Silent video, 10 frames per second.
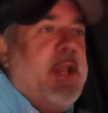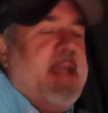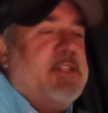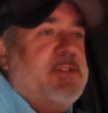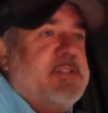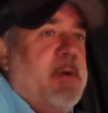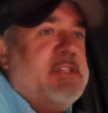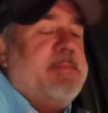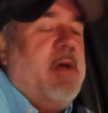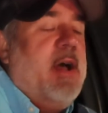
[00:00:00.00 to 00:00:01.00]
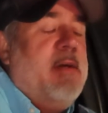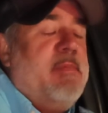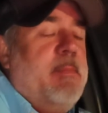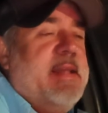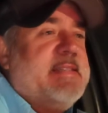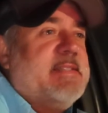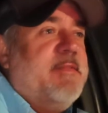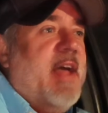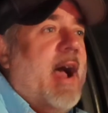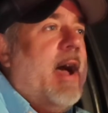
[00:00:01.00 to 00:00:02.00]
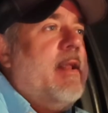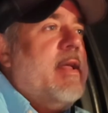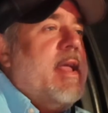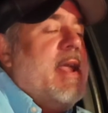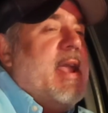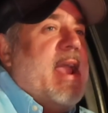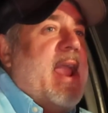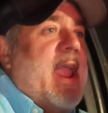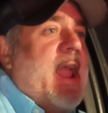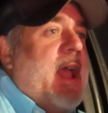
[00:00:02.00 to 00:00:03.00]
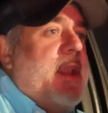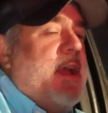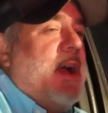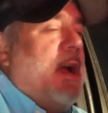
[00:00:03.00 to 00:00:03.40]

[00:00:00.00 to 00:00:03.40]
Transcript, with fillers: I had two small pieces of that, and